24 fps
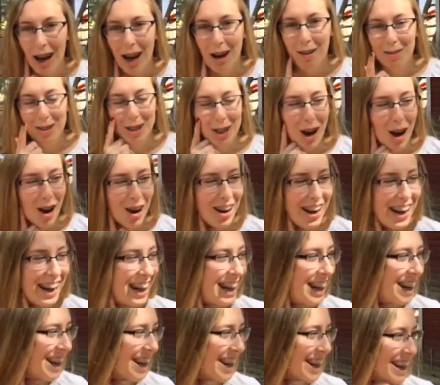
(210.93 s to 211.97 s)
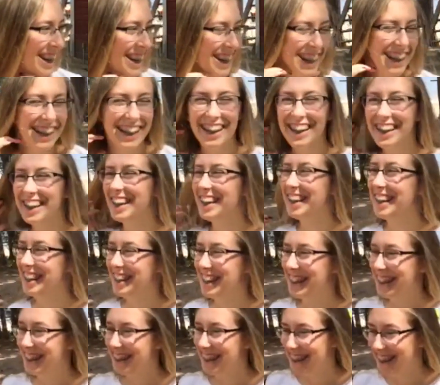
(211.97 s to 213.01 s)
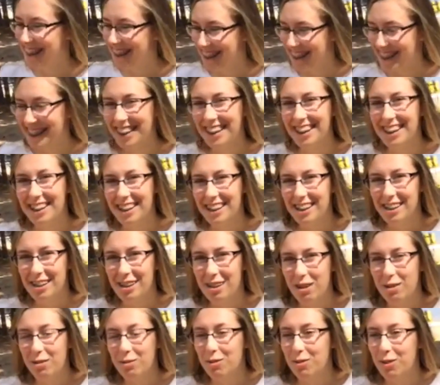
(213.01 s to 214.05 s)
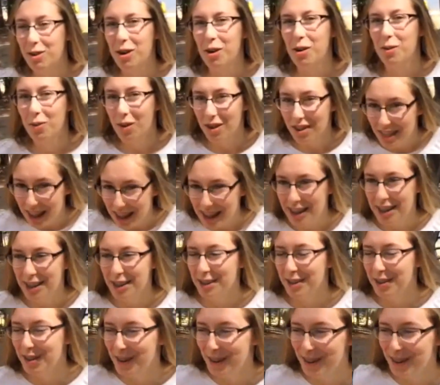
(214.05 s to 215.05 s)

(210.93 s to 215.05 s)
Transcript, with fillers: I'm sorry. But um, it, it, was very well done, I have to say that. Well, thank sorry. you.